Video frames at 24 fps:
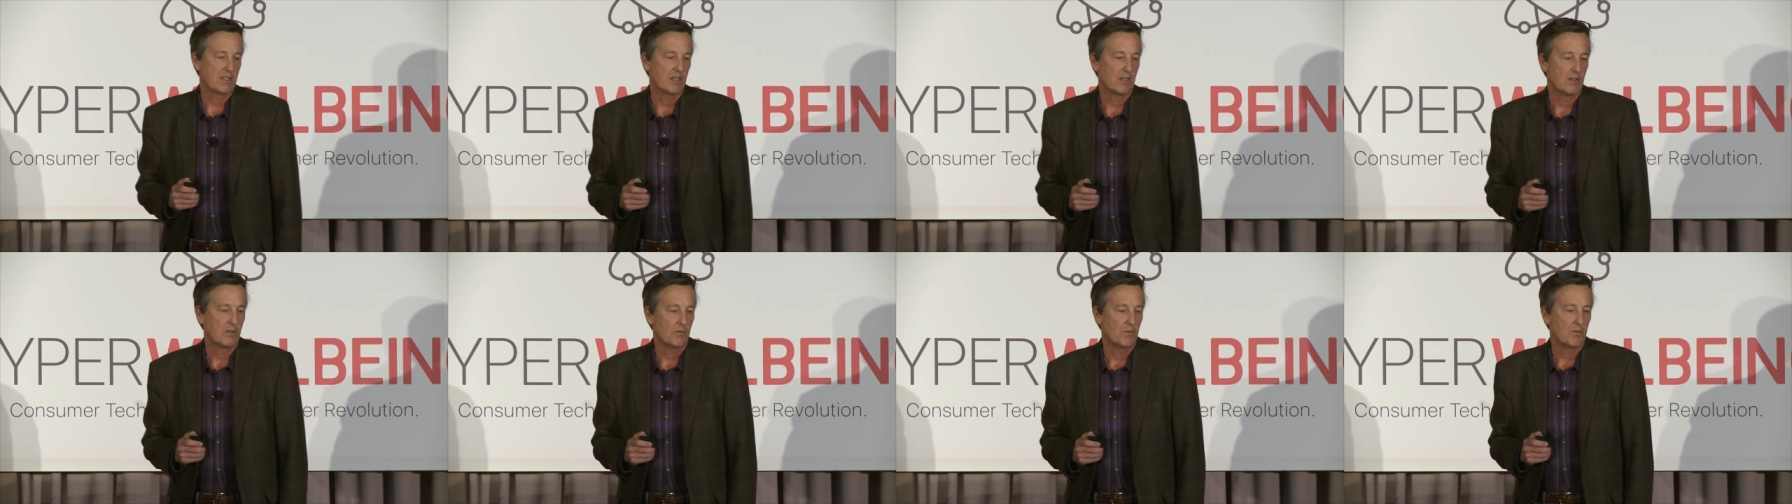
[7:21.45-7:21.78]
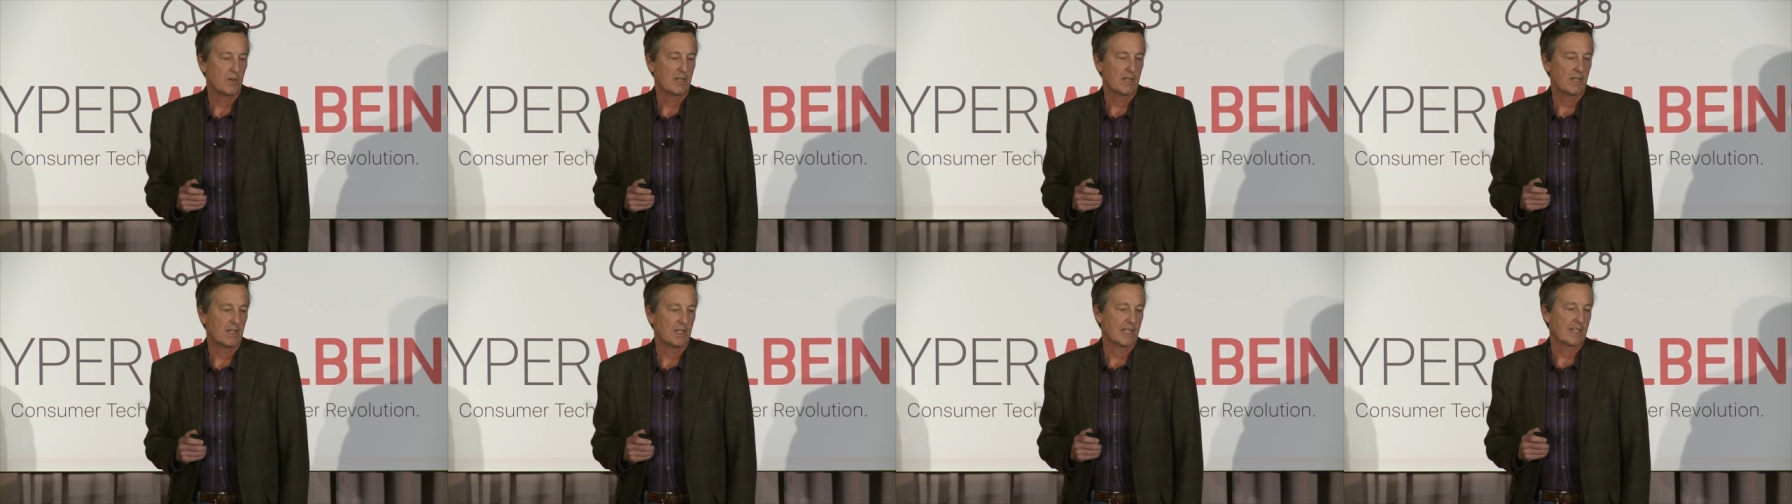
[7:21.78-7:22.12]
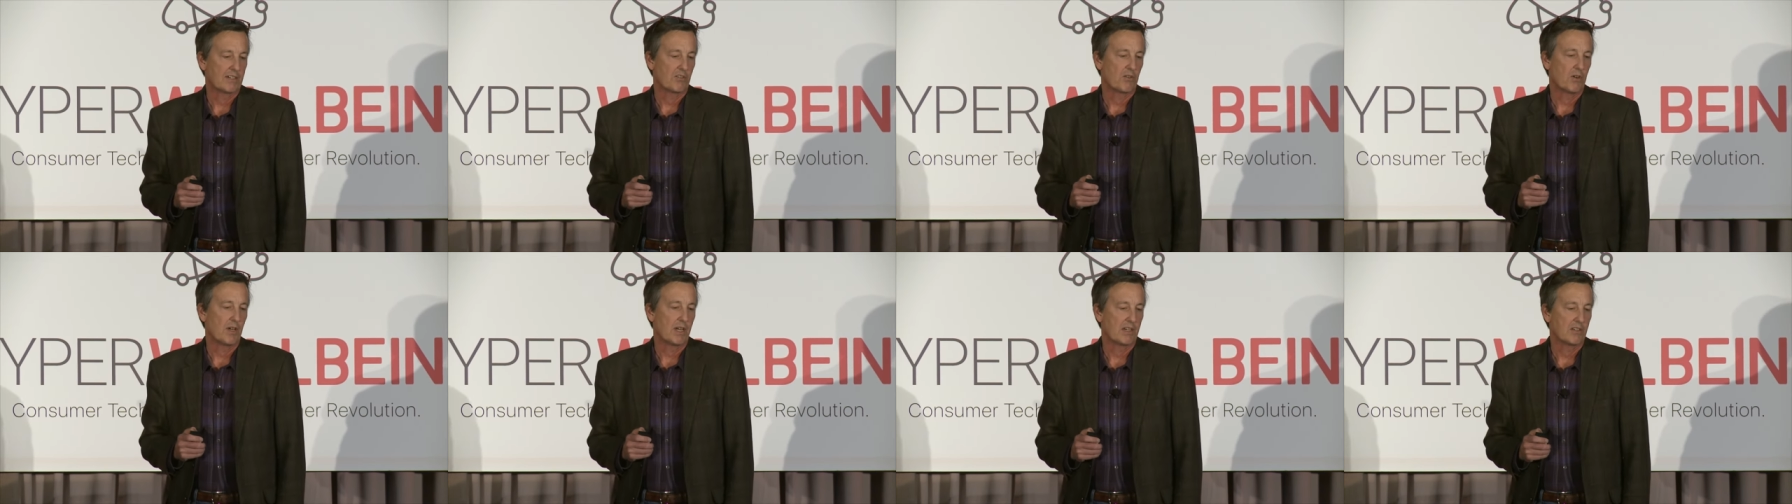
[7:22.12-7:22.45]
you know, what
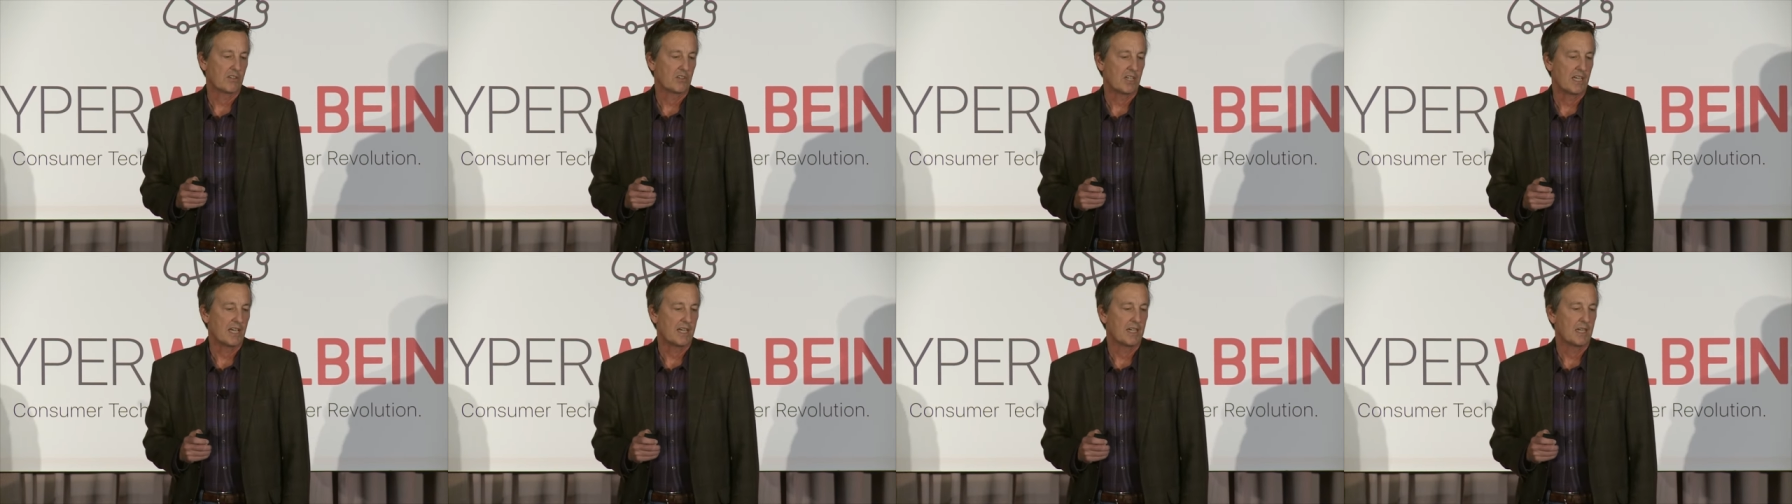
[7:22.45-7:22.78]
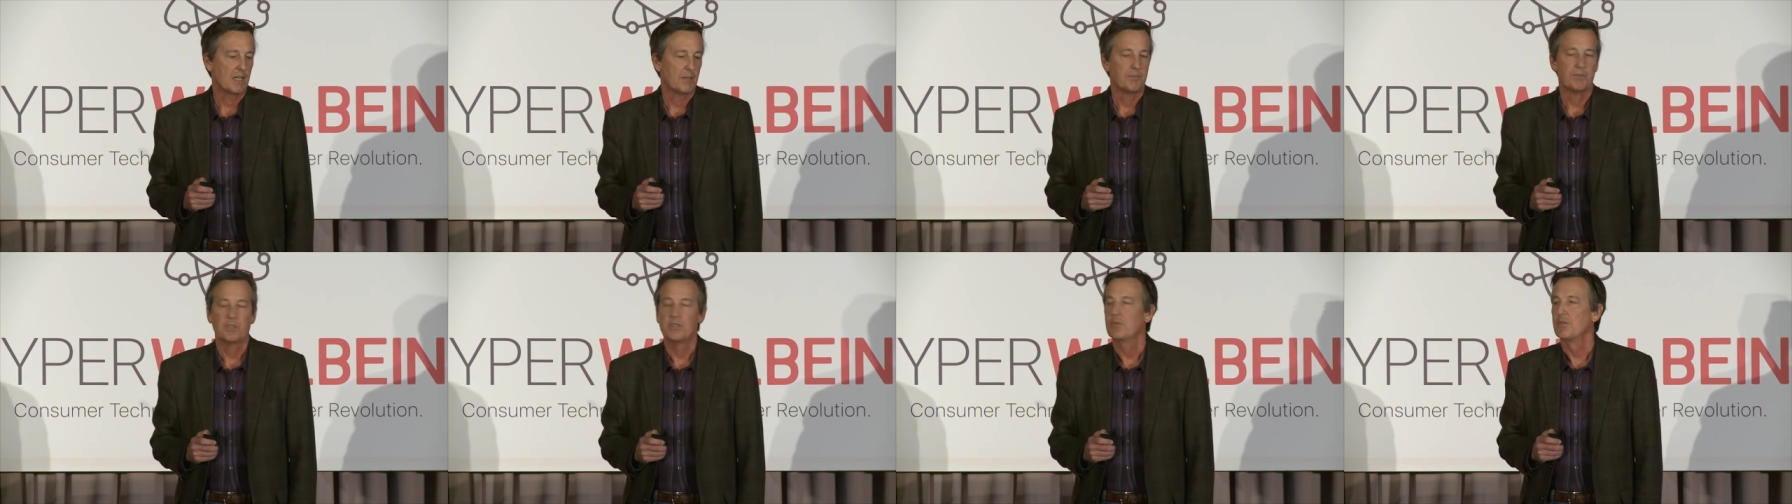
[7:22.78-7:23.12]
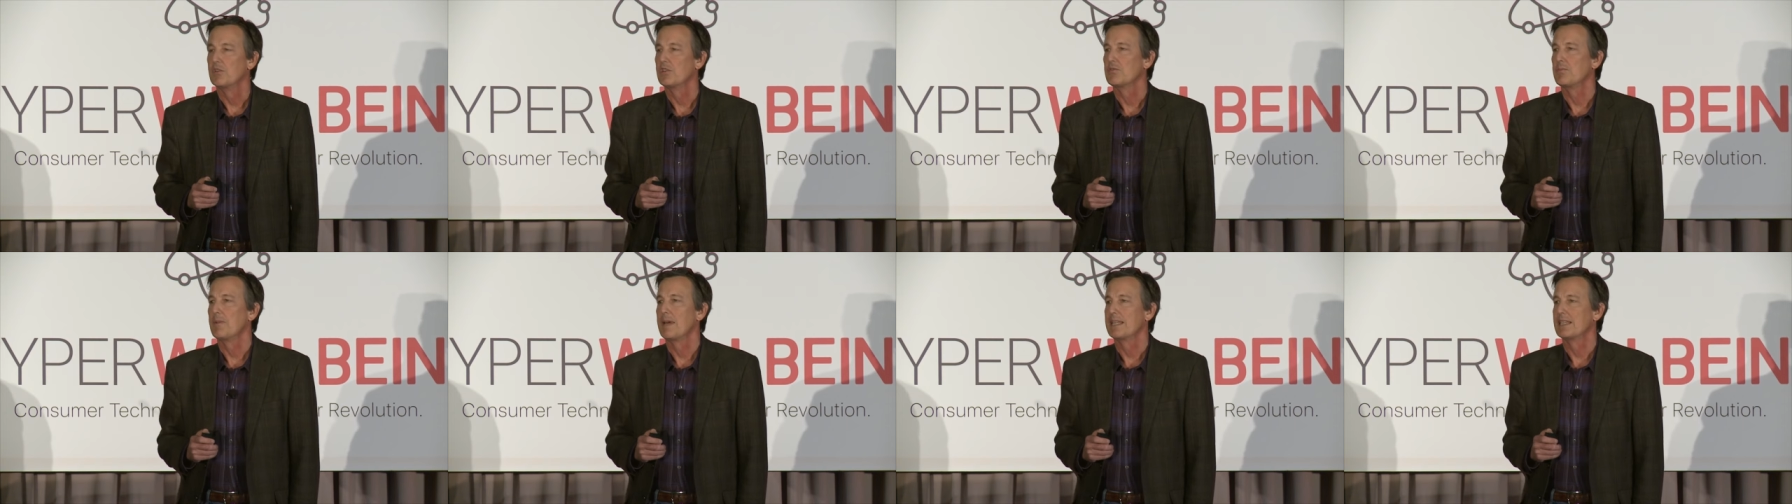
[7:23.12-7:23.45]
electronics can help do
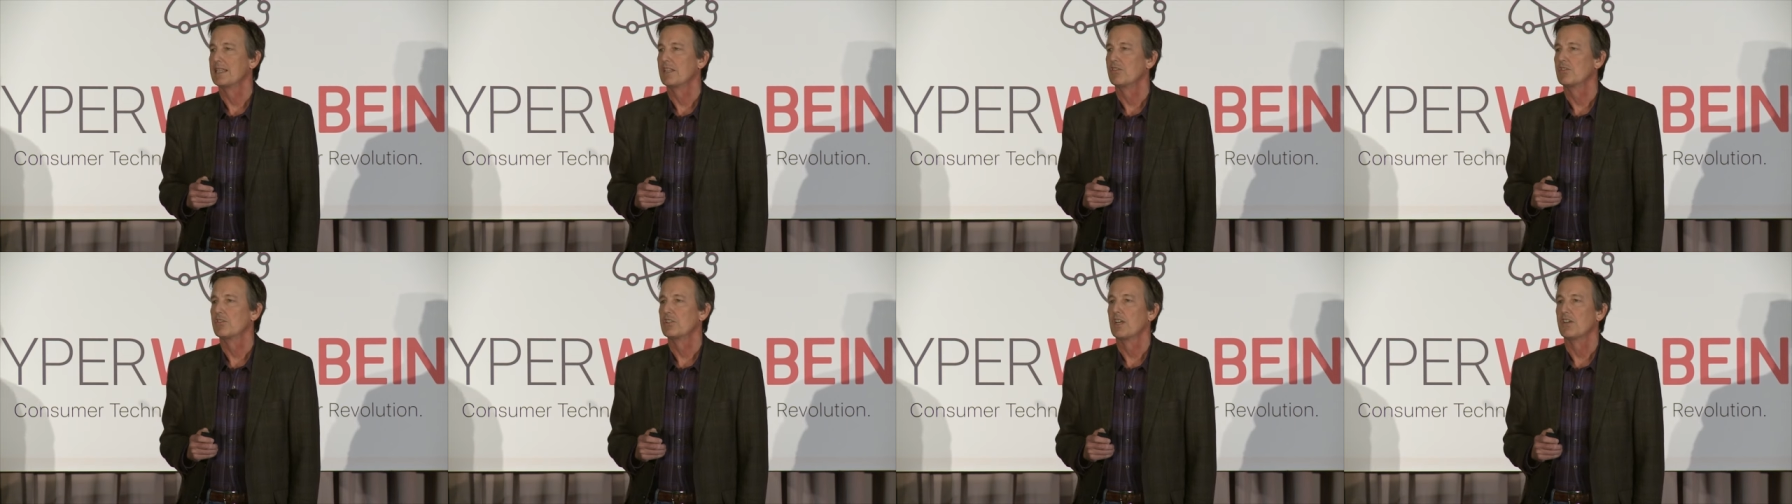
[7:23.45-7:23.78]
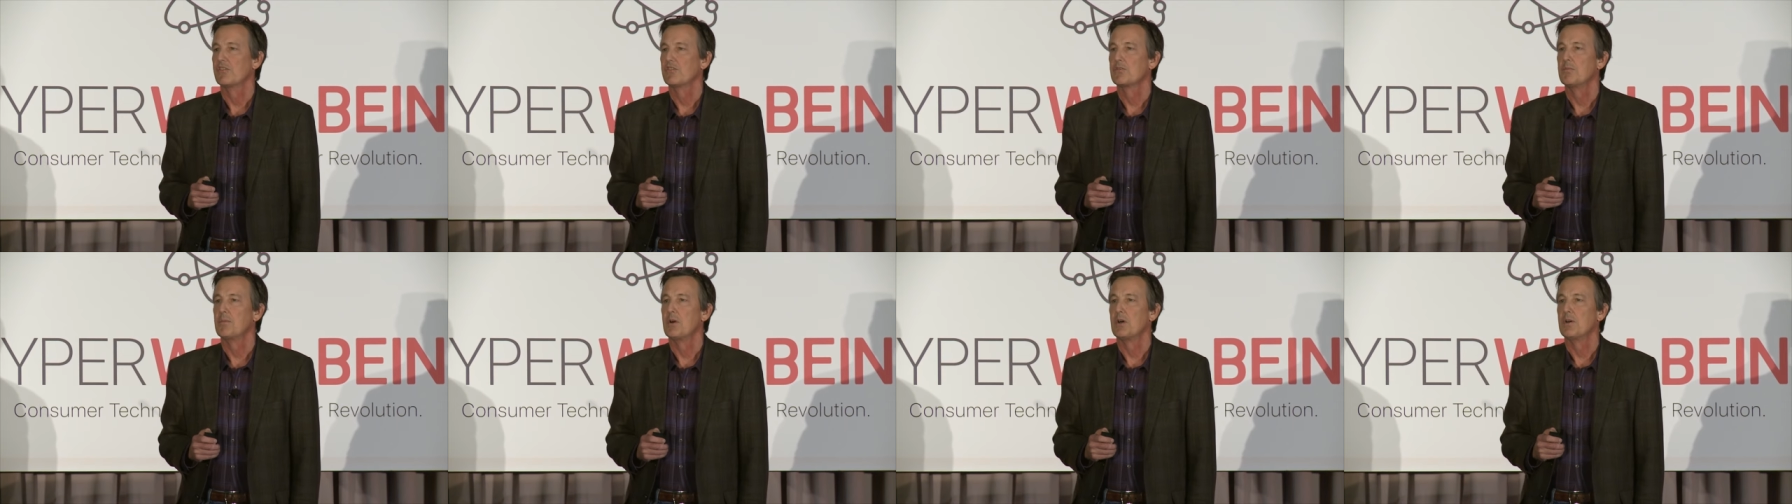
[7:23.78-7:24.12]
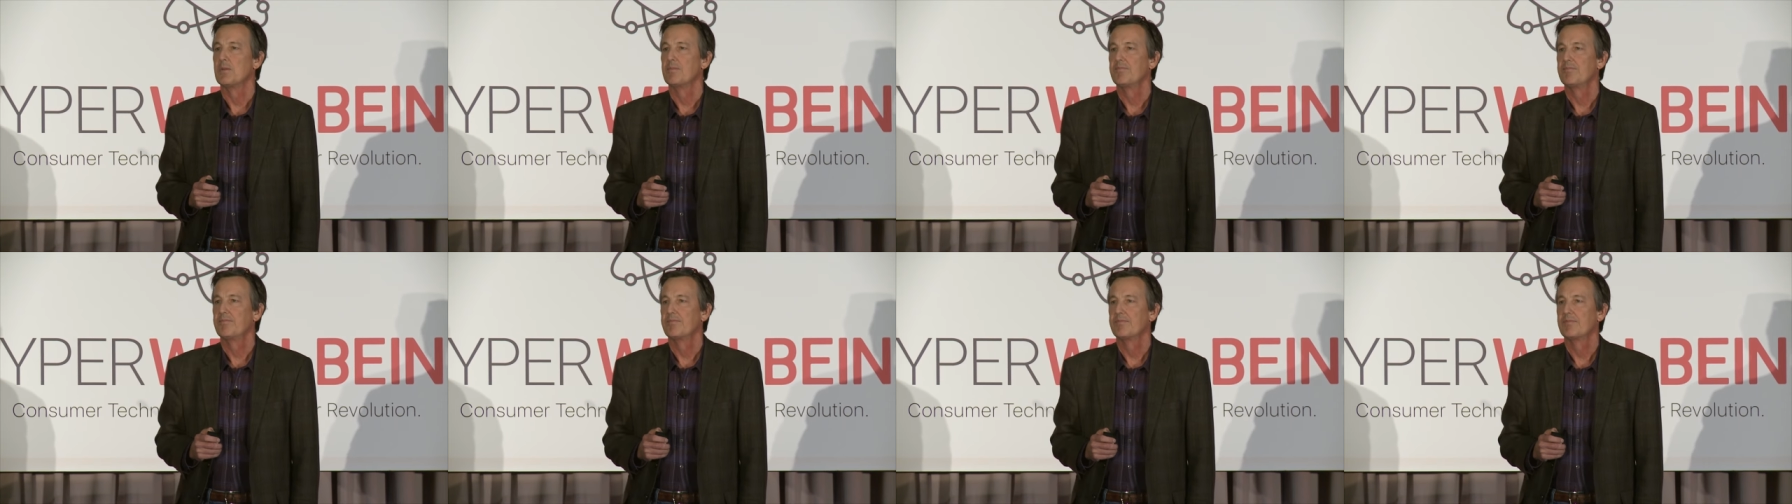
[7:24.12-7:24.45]
is make this stuff
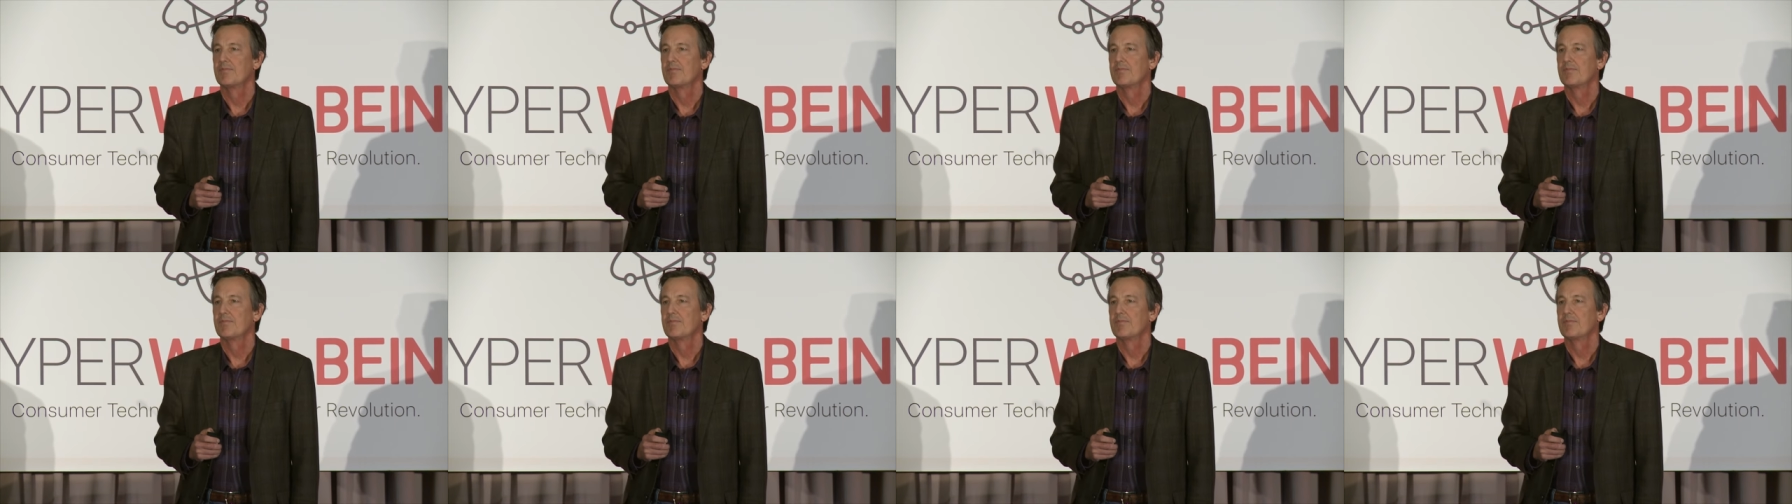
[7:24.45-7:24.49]
small.